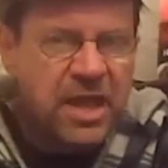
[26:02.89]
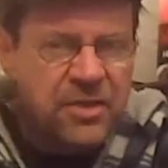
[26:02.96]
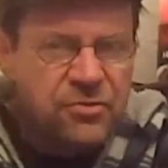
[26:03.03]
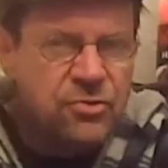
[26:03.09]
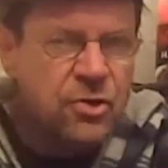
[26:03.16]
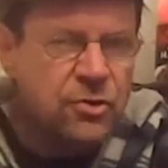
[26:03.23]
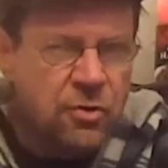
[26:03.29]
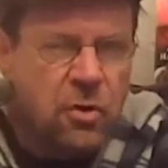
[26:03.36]

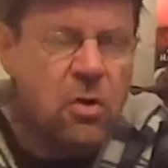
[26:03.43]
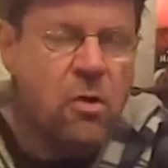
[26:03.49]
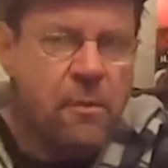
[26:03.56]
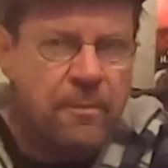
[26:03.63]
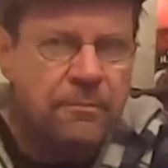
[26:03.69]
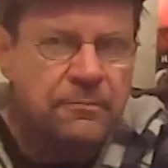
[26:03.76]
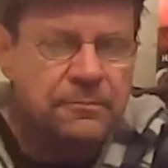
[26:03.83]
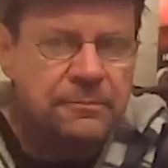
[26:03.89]
in the raw,
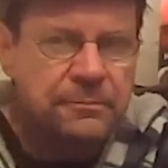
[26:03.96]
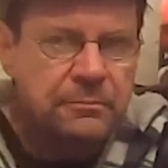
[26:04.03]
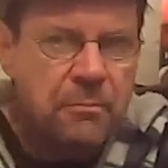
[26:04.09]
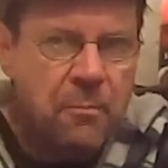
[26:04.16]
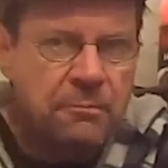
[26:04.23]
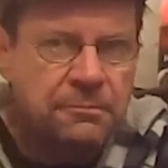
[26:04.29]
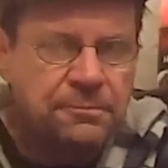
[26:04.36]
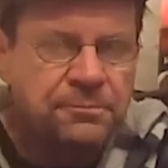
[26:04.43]

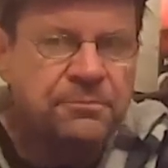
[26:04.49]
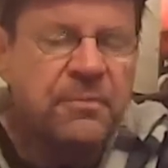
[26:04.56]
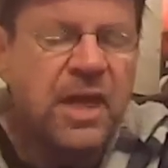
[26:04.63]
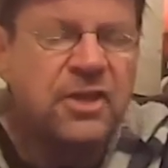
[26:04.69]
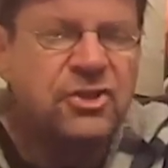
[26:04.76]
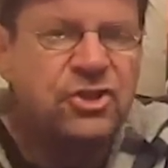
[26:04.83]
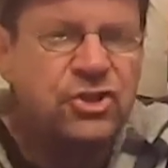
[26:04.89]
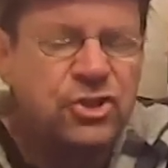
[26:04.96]

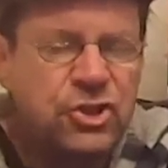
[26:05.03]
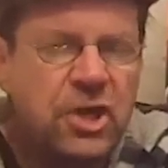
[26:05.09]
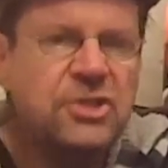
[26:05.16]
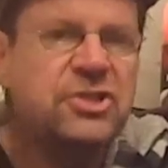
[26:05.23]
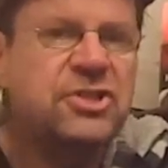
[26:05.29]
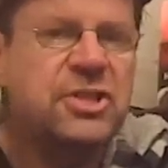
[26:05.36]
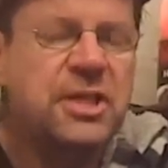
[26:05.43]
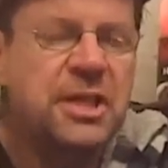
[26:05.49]

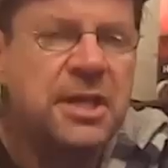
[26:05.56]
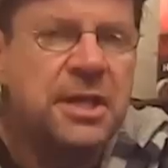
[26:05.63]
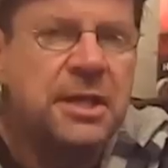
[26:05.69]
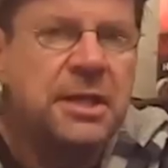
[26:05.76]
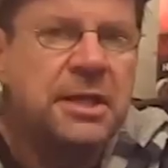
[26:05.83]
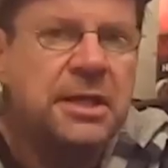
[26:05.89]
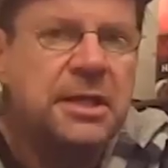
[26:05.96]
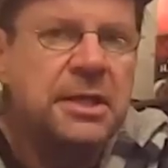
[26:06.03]
just
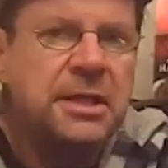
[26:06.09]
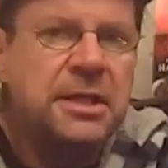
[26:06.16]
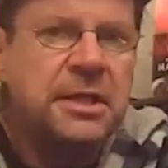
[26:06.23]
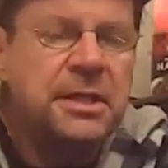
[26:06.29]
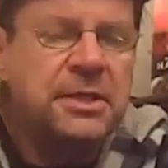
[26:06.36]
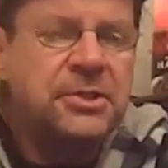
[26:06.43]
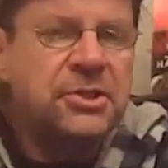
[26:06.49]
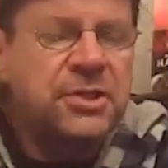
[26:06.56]

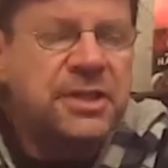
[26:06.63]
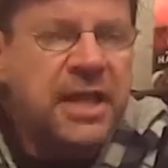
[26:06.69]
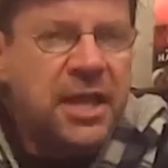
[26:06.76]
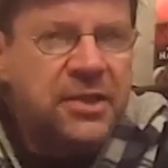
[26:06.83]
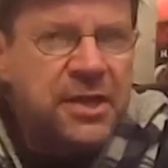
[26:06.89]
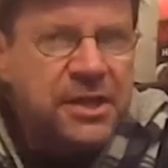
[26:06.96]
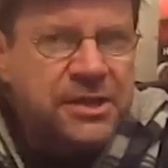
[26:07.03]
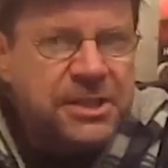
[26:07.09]
to
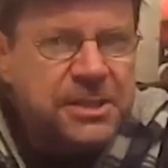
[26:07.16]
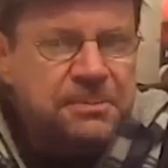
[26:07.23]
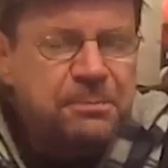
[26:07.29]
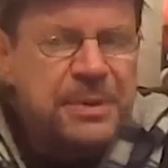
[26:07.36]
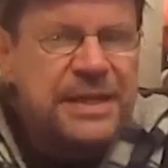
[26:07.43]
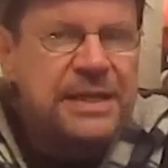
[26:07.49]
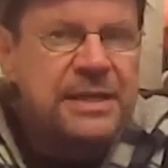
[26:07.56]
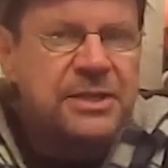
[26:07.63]
get the
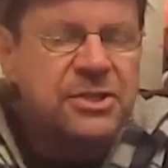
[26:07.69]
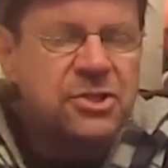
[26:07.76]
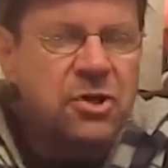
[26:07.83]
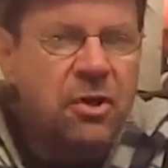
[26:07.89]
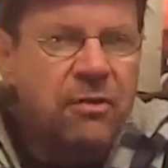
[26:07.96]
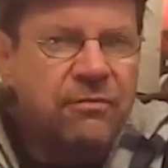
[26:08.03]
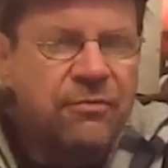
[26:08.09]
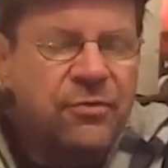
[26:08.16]
experience
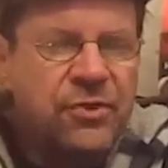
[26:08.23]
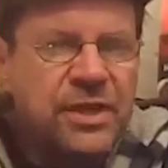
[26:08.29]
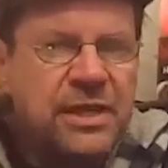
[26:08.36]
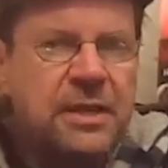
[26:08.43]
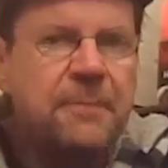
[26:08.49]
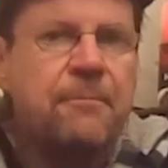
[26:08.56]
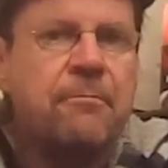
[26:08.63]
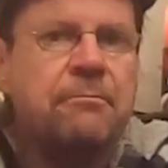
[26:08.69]
of
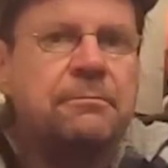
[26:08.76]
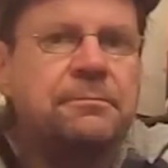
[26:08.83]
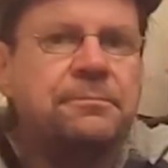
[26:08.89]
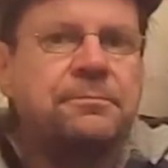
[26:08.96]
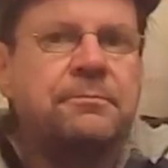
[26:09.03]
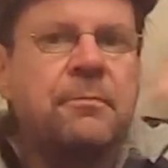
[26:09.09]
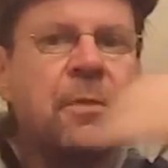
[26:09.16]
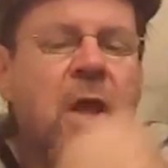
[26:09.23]
the
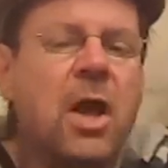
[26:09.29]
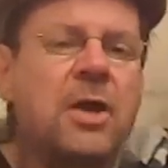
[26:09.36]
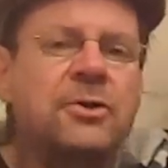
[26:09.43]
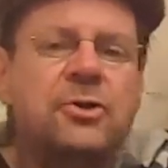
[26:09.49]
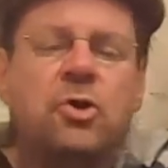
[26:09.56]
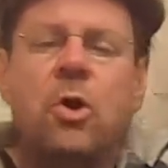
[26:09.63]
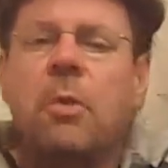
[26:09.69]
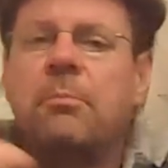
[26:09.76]

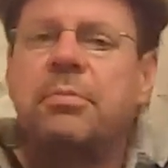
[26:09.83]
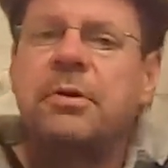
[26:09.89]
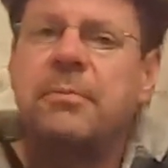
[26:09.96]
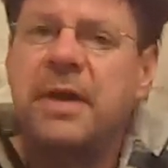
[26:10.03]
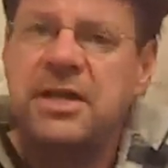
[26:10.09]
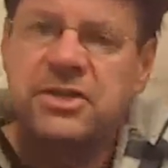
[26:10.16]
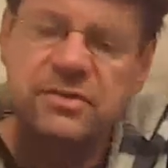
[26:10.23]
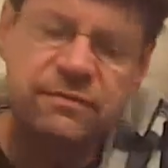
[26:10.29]

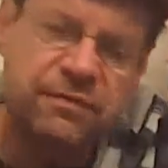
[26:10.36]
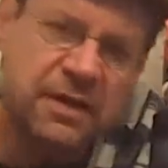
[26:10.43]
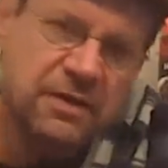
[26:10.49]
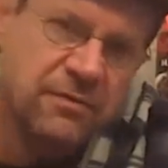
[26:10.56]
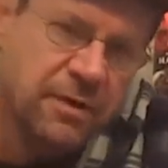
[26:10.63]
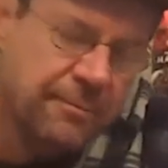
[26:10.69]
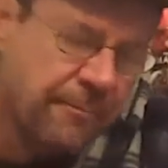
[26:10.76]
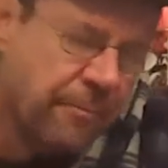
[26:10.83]
uncompromised
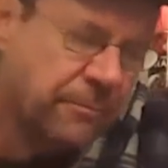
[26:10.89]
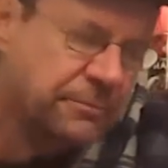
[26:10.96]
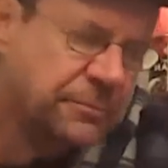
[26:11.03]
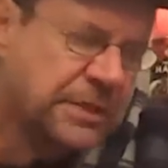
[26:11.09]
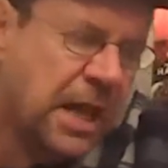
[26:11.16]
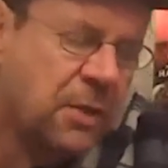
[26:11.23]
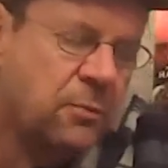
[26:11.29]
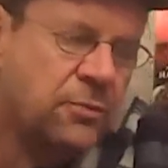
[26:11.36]
flavour,
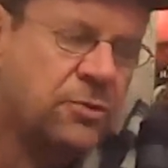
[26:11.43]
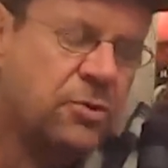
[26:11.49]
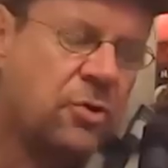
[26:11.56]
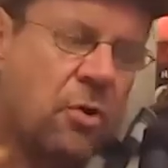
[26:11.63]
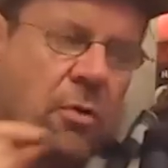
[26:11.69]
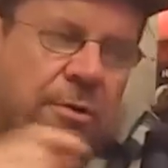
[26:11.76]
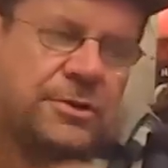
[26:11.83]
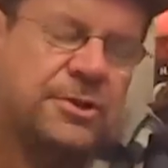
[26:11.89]
I would
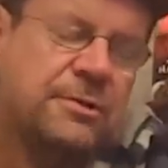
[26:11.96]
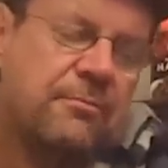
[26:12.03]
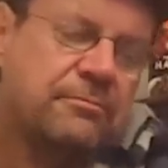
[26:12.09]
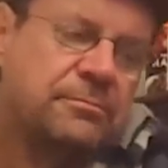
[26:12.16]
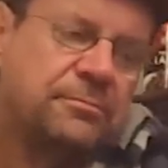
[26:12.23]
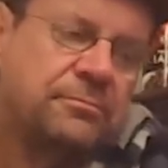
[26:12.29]
not